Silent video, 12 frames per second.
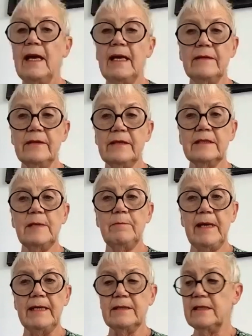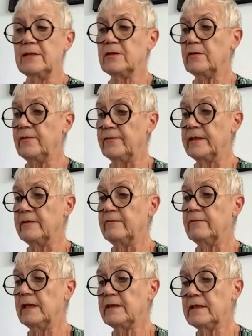And the debate is often
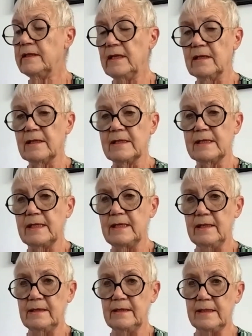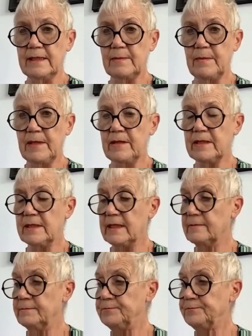rather nasty and
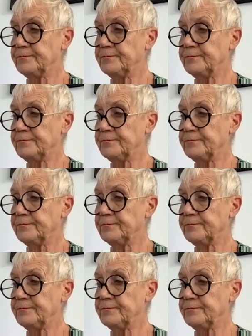dispiriting.